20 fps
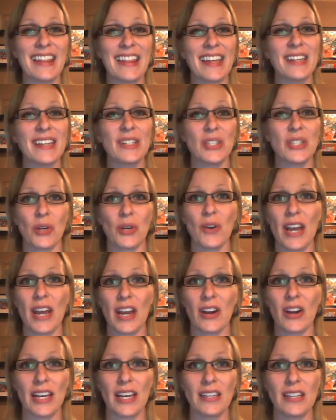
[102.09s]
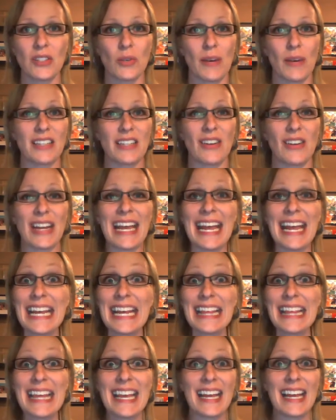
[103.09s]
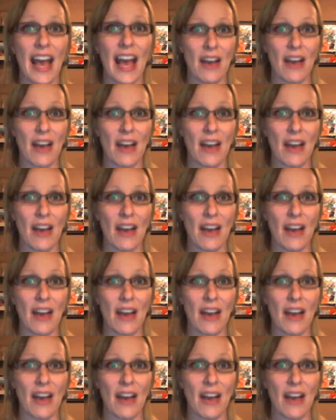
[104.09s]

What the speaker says: That is your area to write down anything and